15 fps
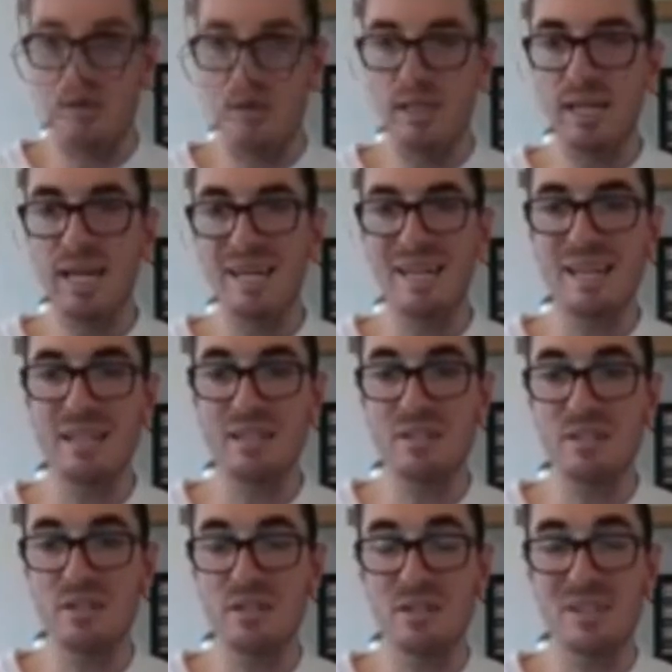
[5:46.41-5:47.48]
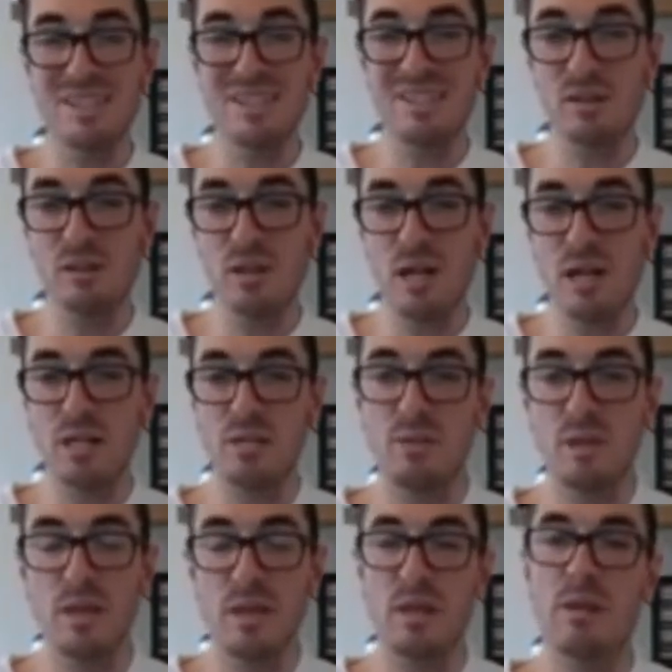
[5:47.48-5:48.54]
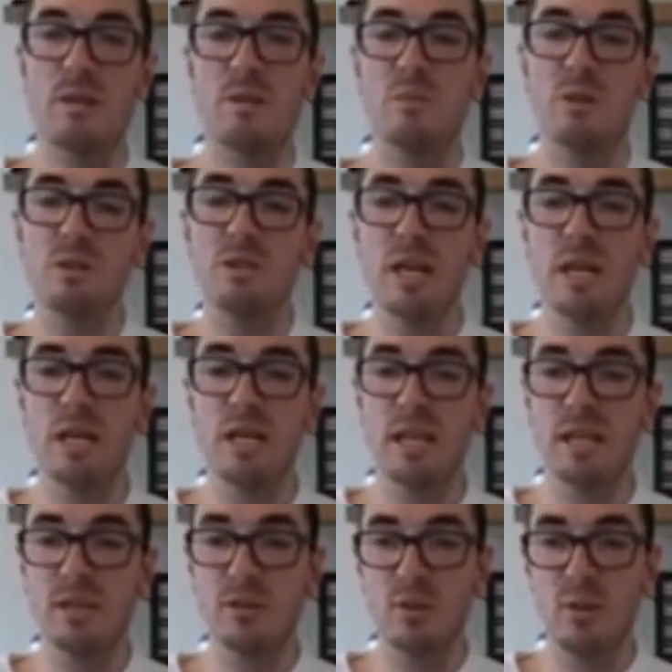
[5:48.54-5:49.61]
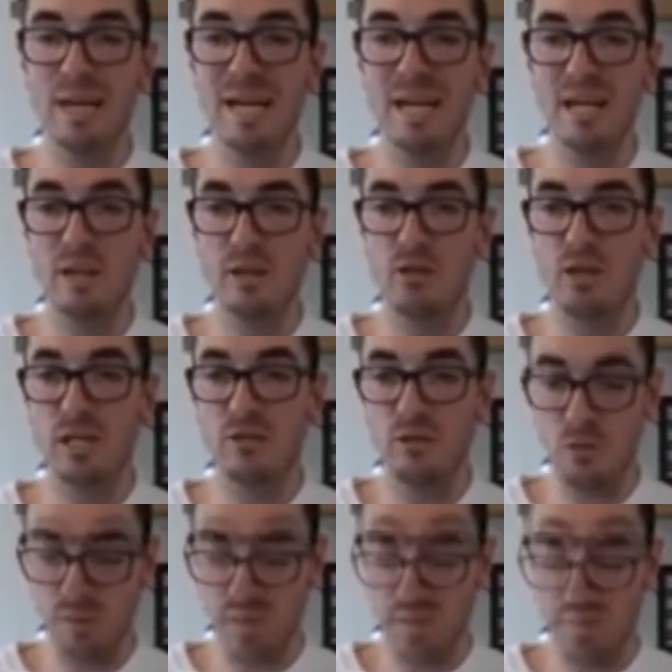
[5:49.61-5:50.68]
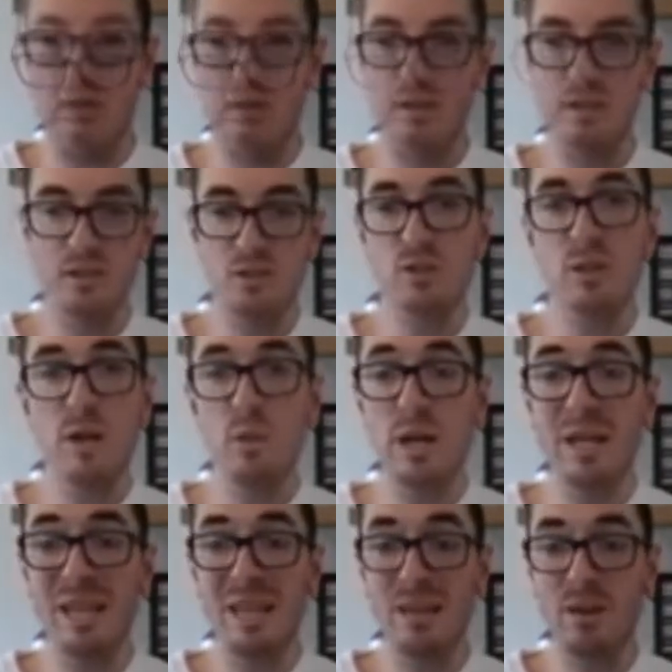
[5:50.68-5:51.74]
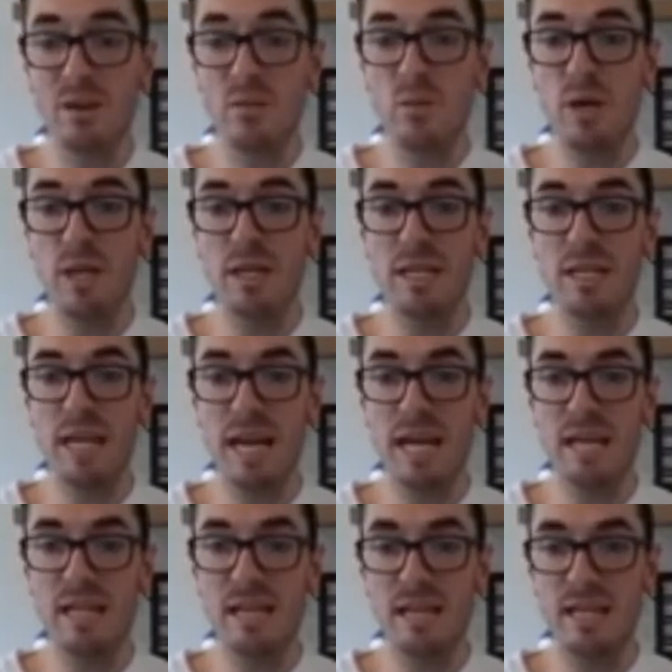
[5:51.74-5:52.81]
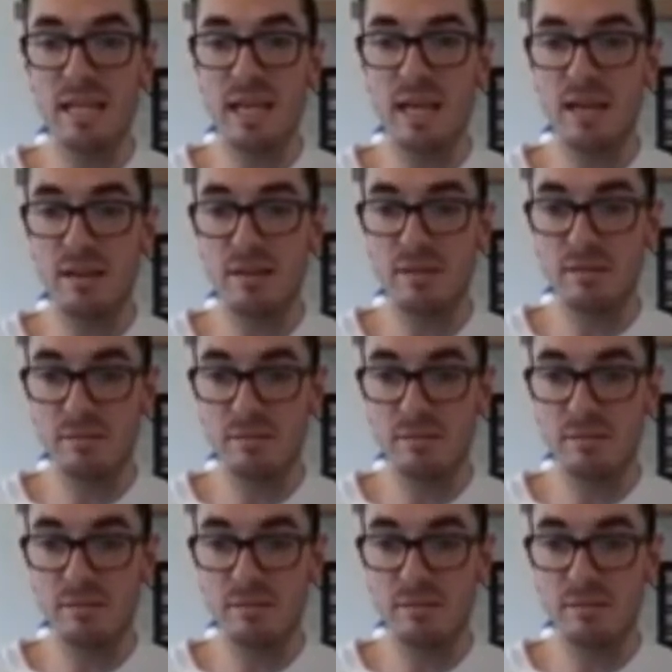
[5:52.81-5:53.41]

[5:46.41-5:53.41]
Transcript: Okay, again, this is just going to synchronize with the Ethereum blockchain and create an address for me. Let's just call that one Ethereum 1 and add that account.